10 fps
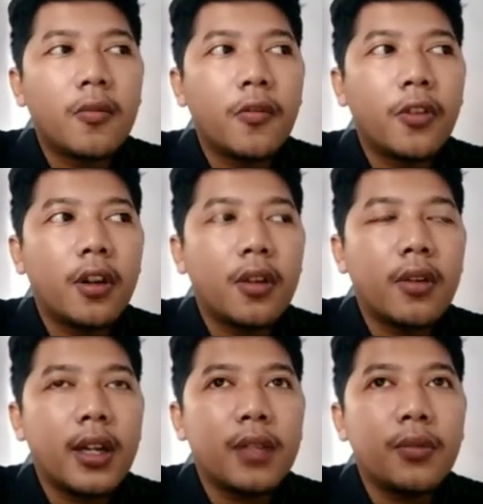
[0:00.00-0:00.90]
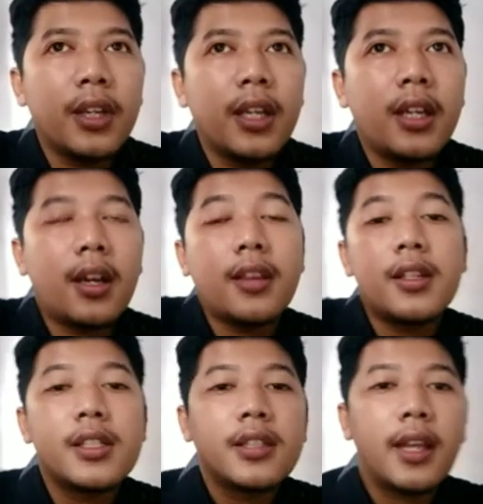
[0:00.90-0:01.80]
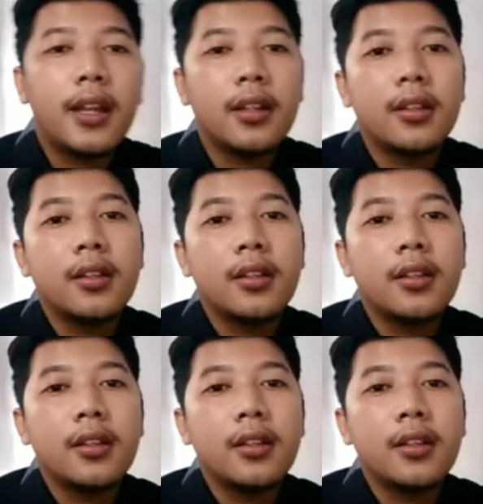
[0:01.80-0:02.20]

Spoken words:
for what we understand